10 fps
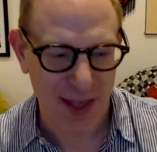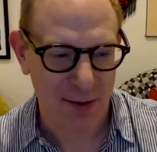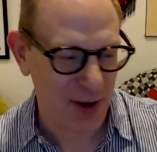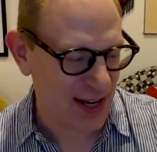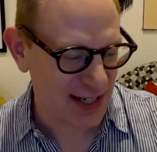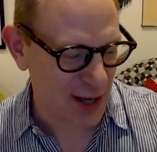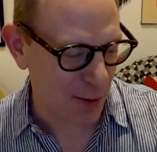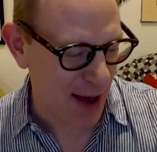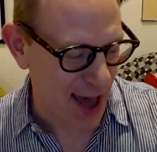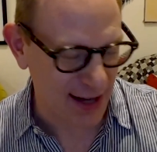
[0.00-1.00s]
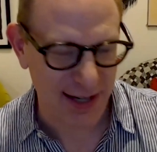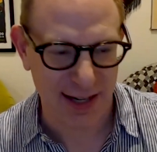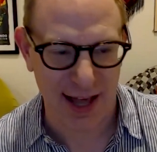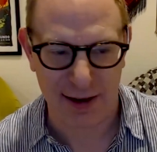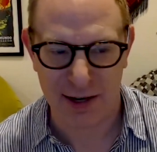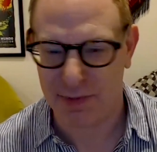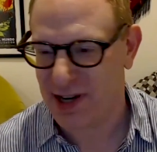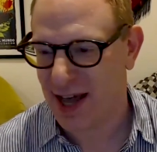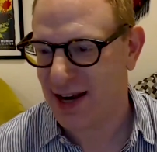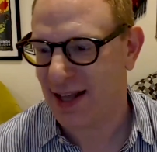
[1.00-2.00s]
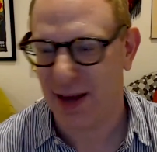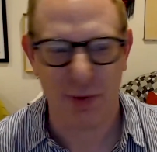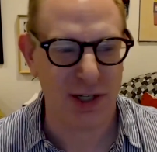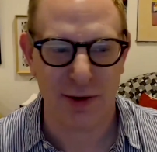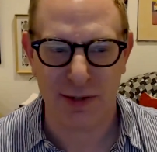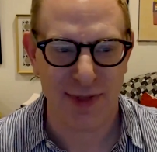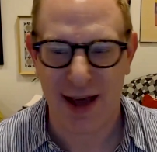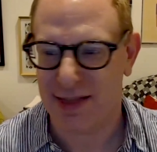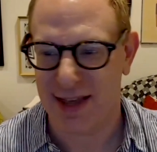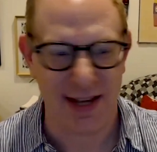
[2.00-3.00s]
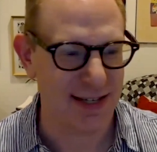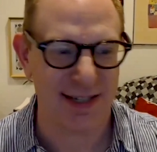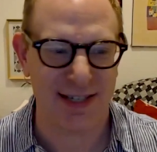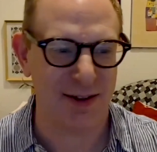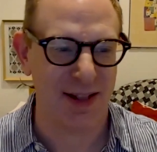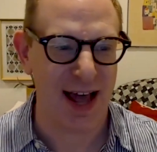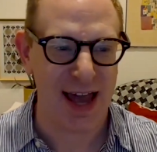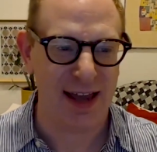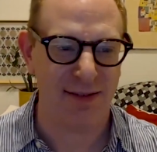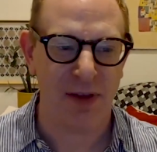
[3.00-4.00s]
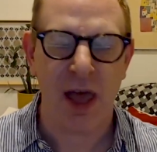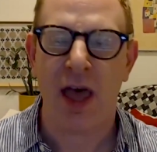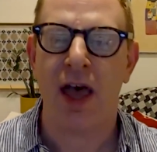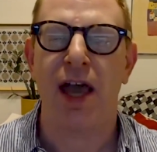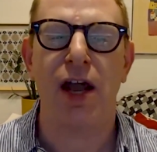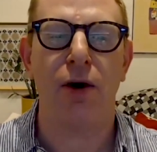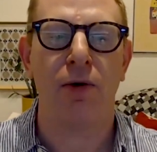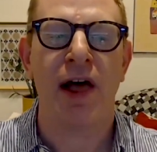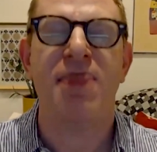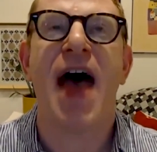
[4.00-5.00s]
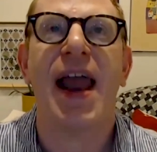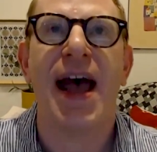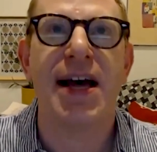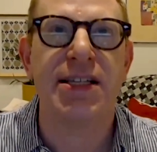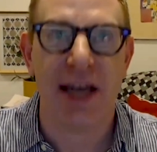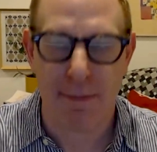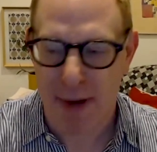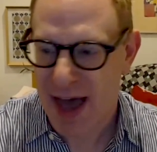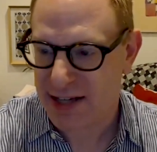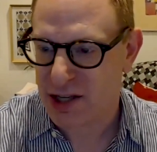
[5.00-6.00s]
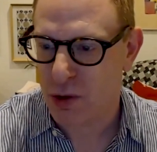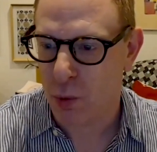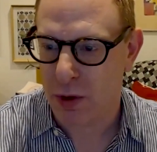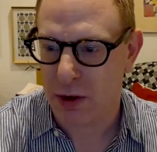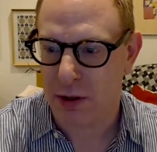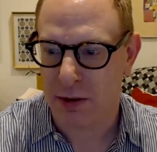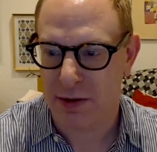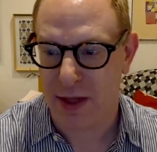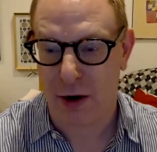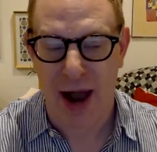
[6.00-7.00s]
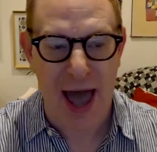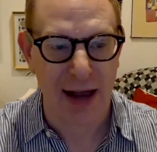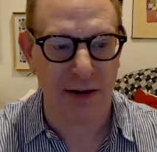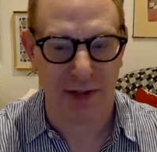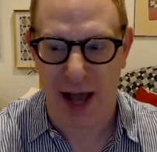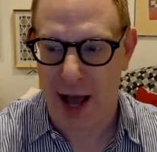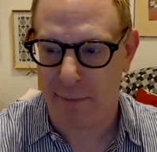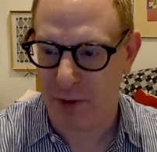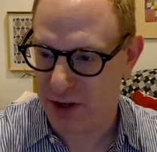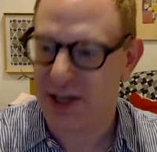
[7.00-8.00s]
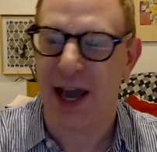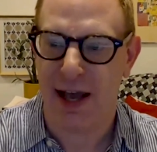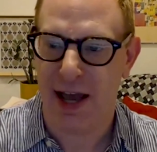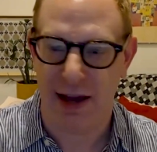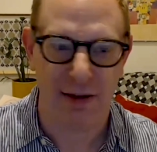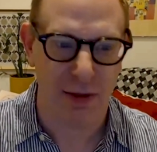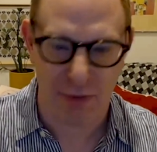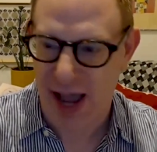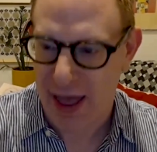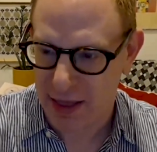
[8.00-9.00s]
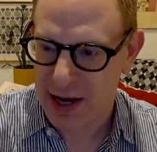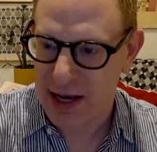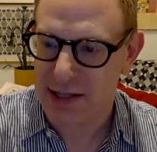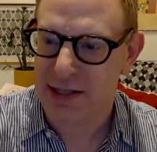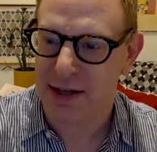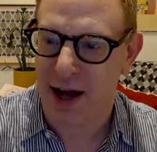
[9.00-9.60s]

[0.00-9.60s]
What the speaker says: we could just go back to like just pretending like we're Jewish without this. So like, that has impacts in the world that are actively obfuscating the realities